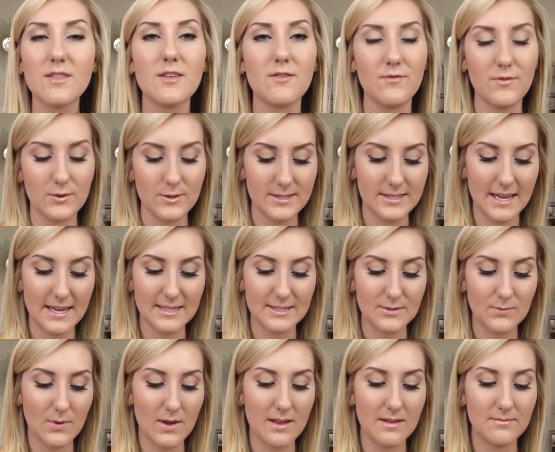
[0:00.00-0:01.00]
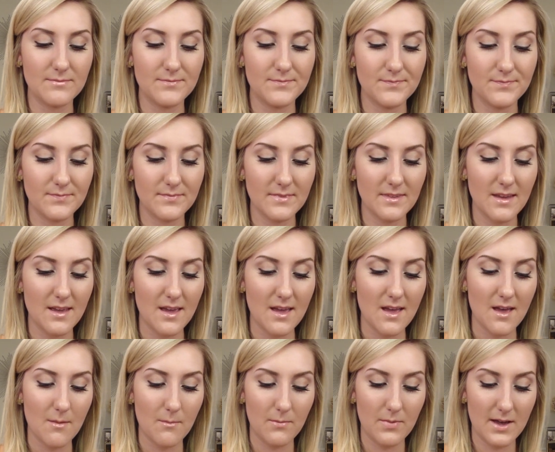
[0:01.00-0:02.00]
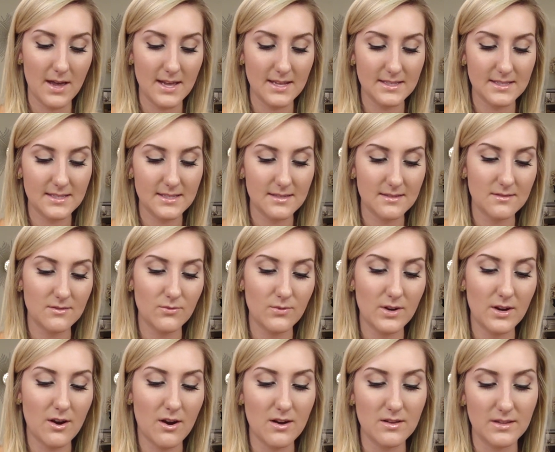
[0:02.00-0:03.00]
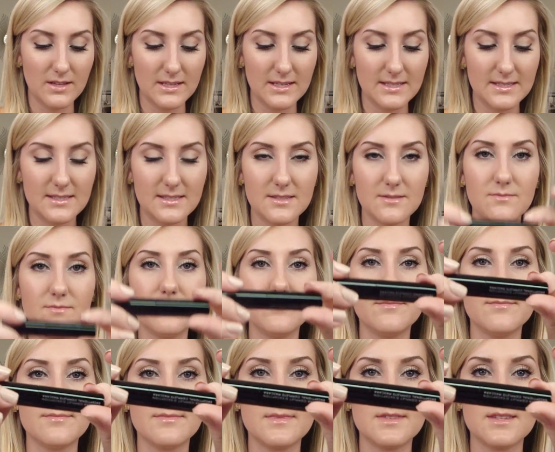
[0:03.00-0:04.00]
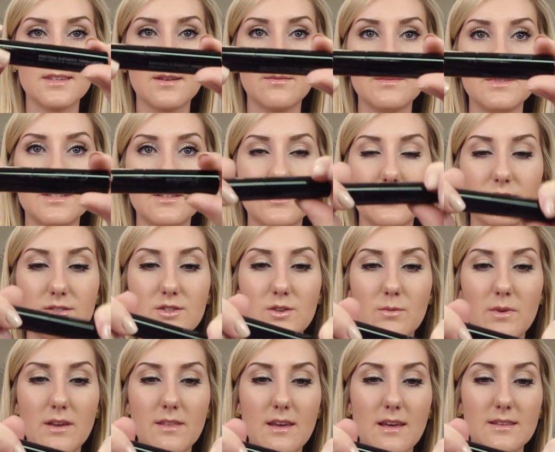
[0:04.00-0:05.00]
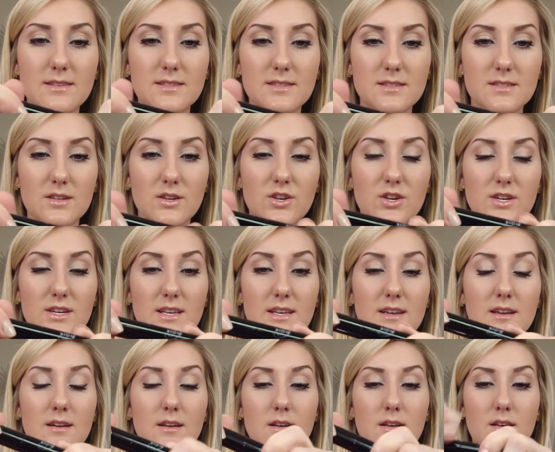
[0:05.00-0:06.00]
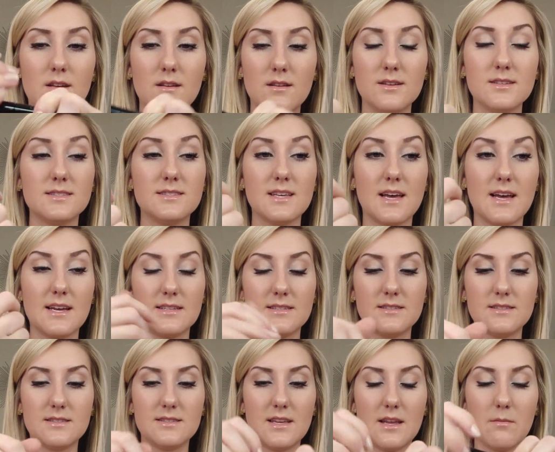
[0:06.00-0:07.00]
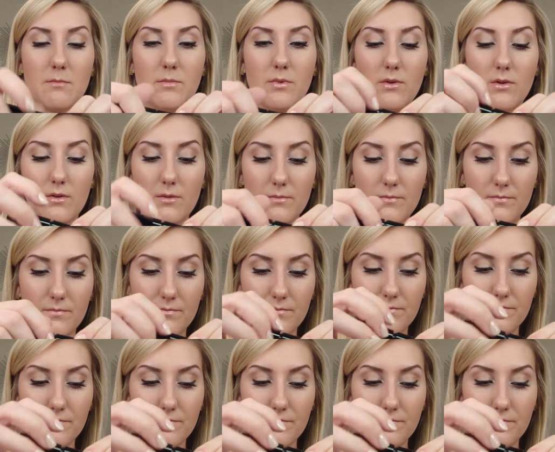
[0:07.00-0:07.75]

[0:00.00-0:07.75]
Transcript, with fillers: the full-size one. But regardless, it comes in a little tube like that. This is a good sized sample.